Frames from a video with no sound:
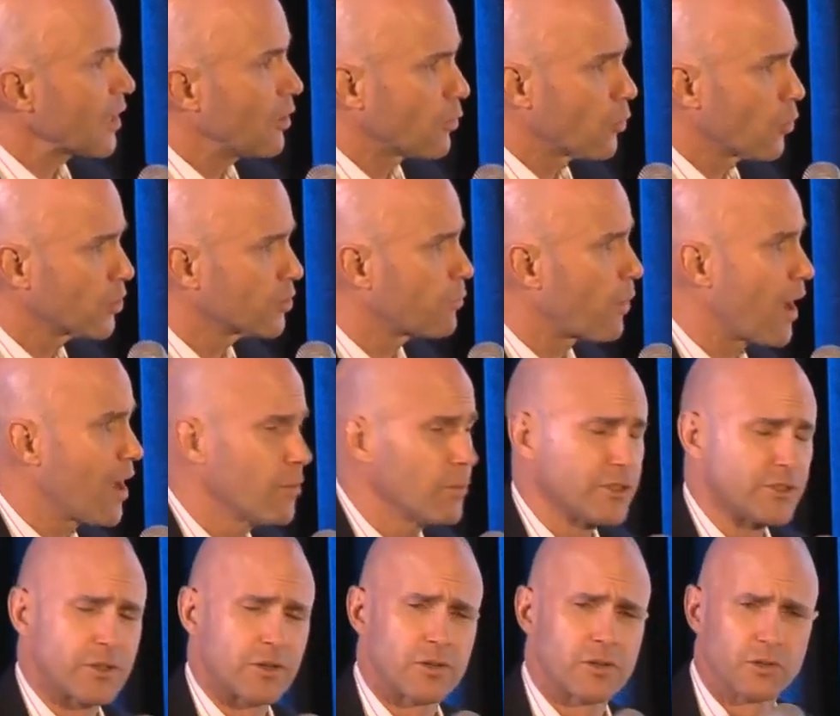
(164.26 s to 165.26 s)
of course,
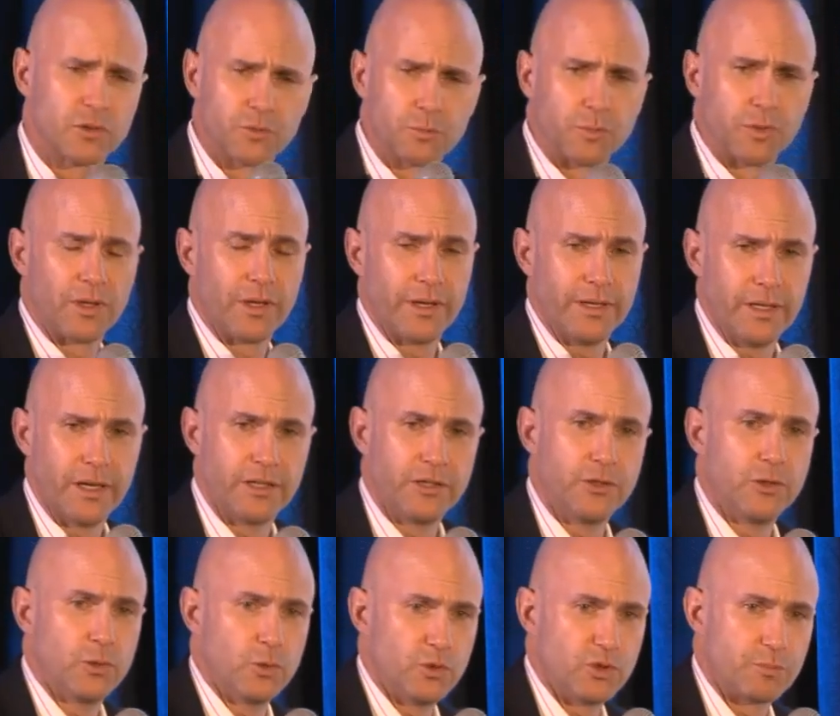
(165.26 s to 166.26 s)
biomaterials play a
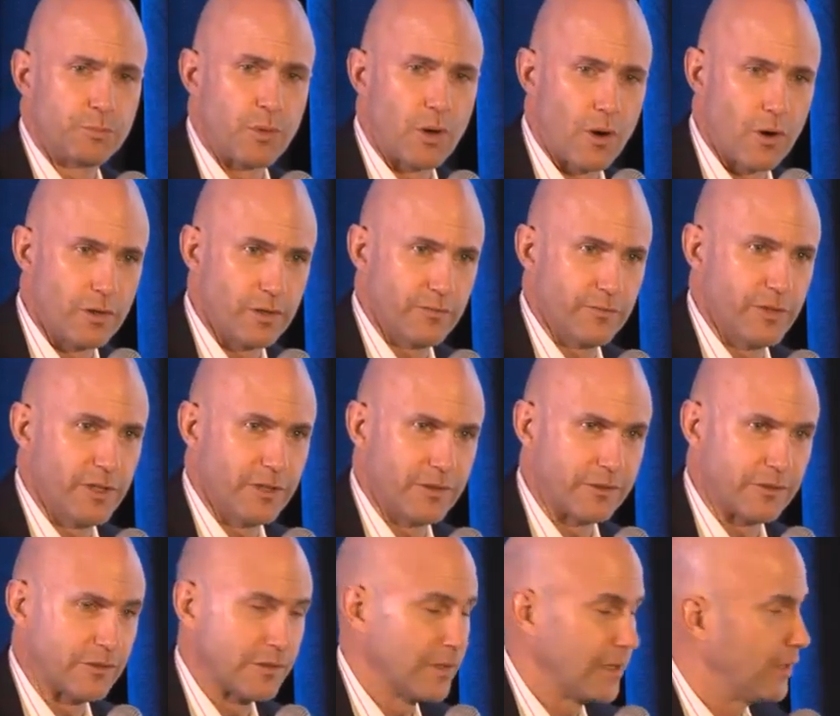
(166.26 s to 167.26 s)
huge part in
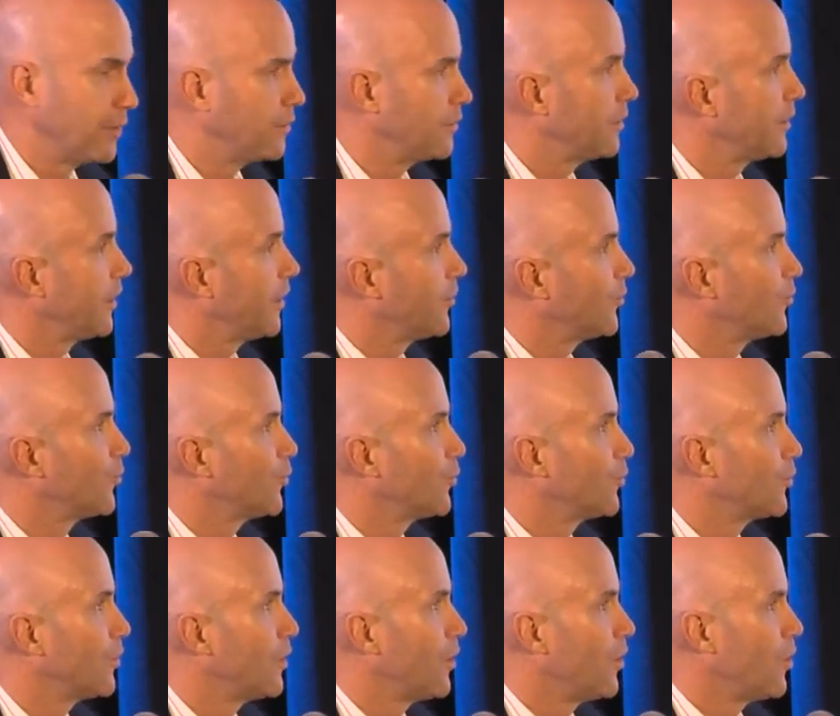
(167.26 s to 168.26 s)
this. And
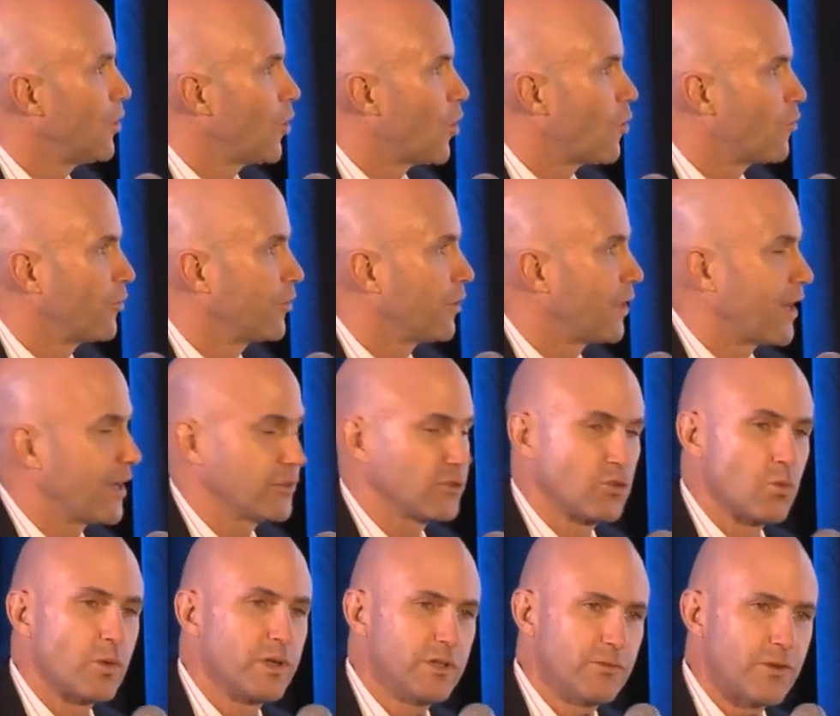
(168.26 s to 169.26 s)
over the last
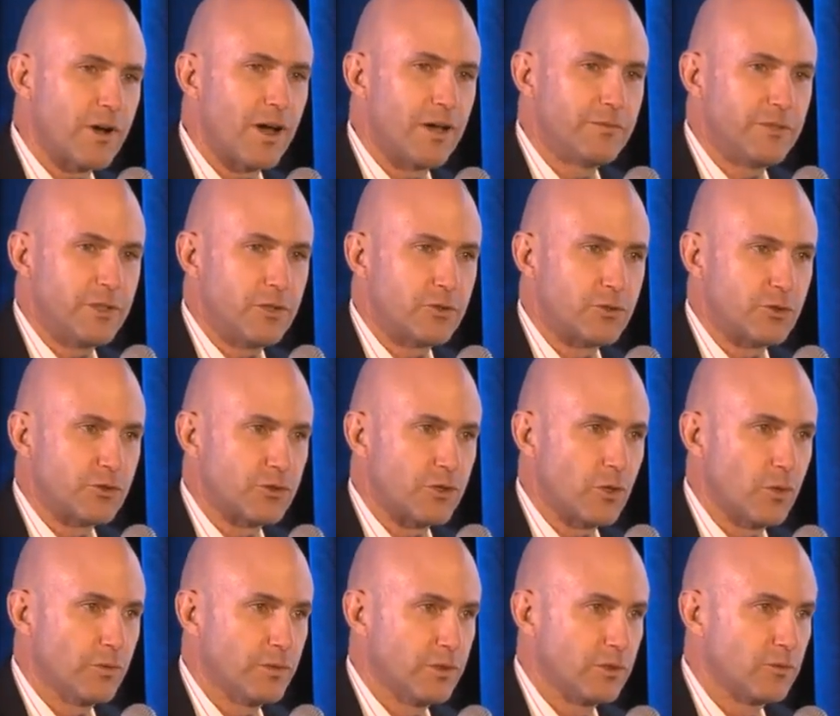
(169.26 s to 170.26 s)
25 years or
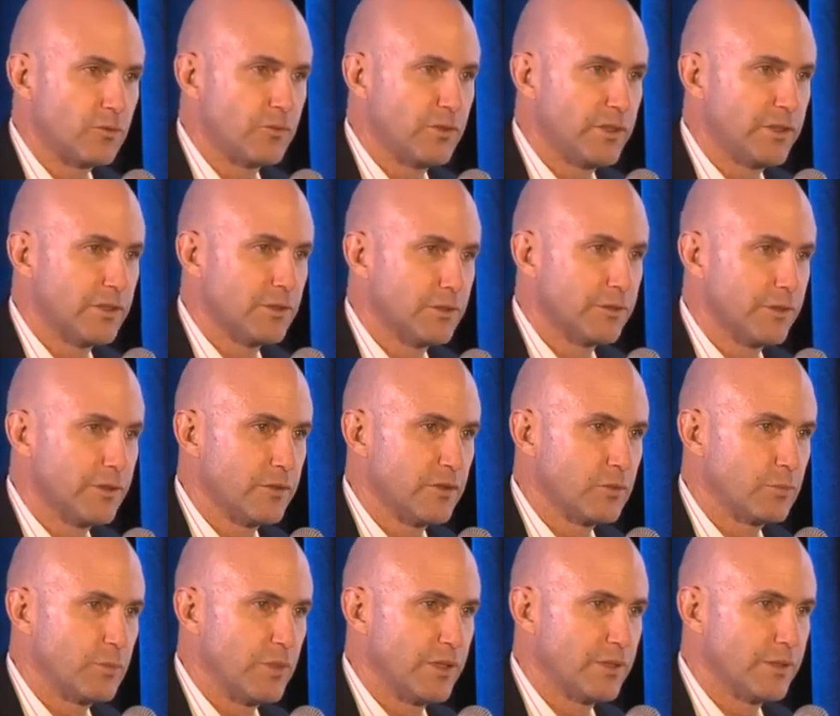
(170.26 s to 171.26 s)
so in this field,
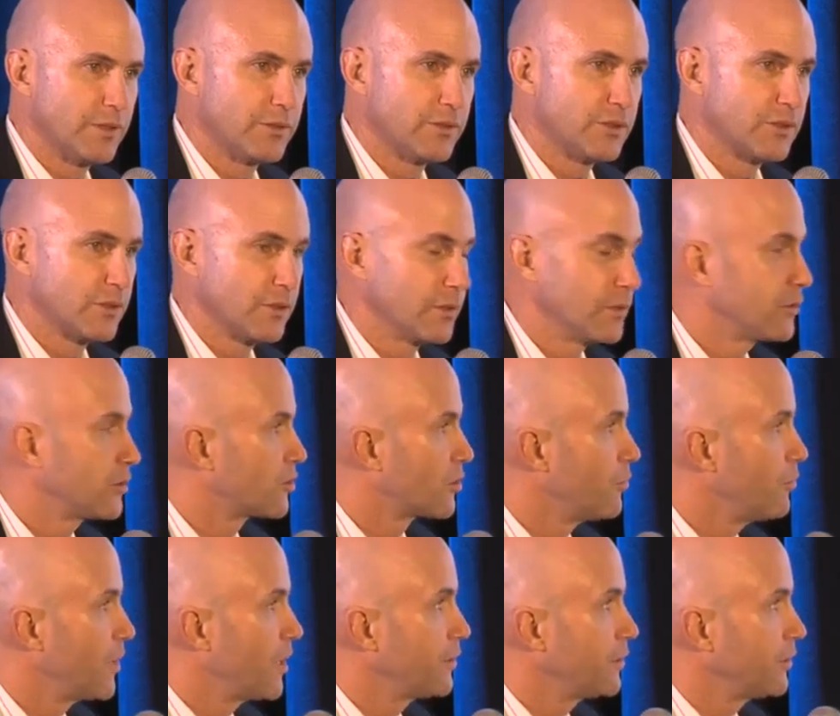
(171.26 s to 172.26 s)
there's been just a
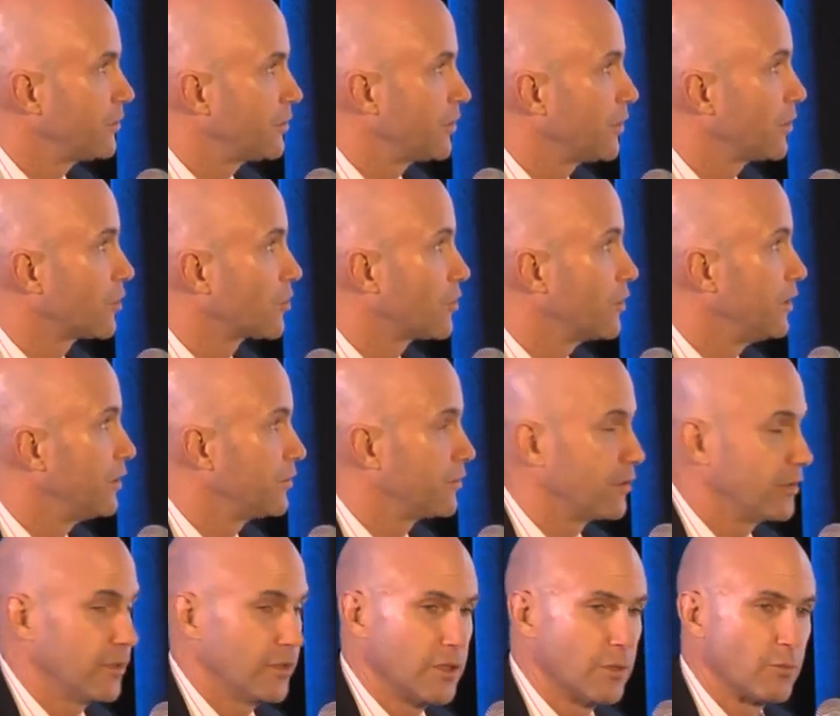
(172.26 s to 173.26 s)
tremendous increase
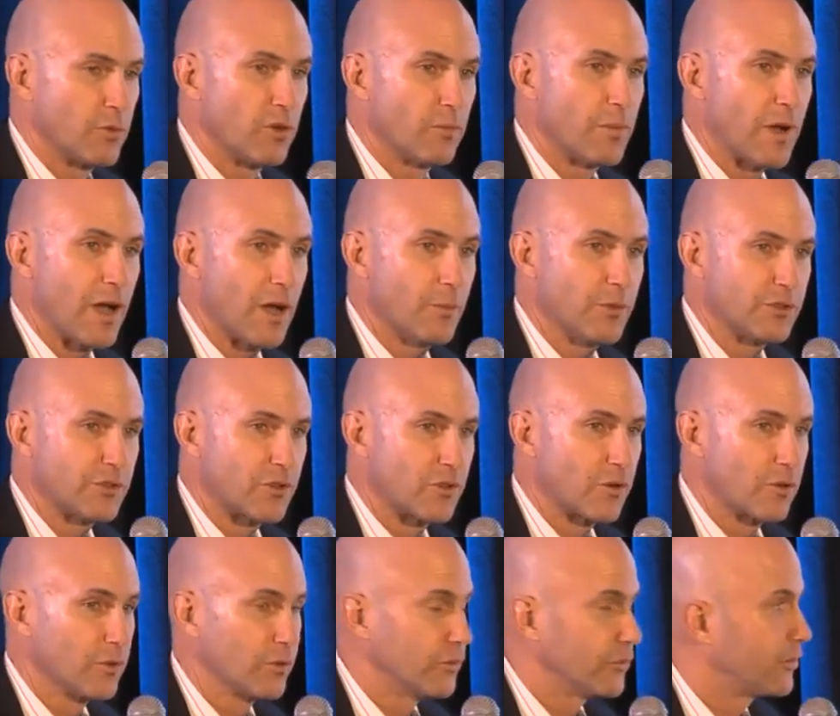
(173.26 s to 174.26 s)
in the number of
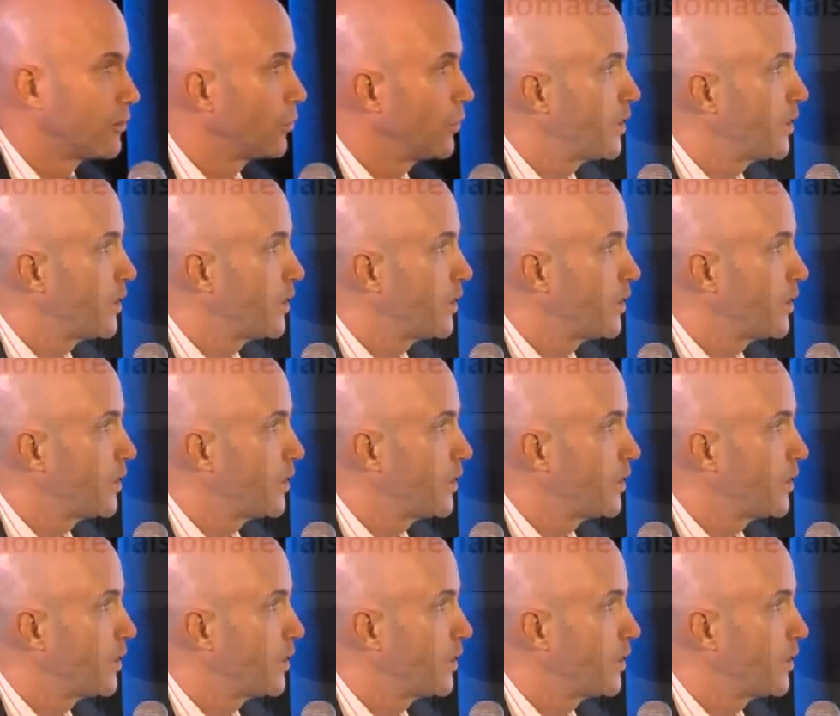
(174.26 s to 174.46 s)
biomaterials